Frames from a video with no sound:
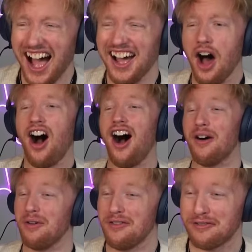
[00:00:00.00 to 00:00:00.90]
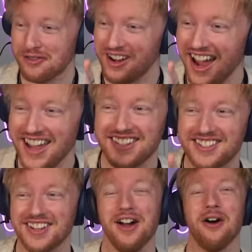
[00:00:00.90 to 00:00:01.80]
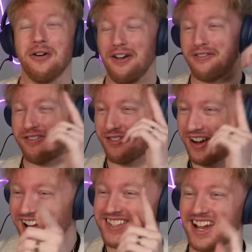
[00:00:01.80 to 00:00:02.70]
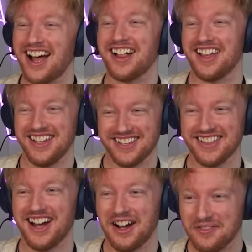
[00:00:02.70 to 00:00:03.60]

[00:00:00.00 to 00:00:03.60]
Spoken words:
Oh, with threats! With threats, I like that.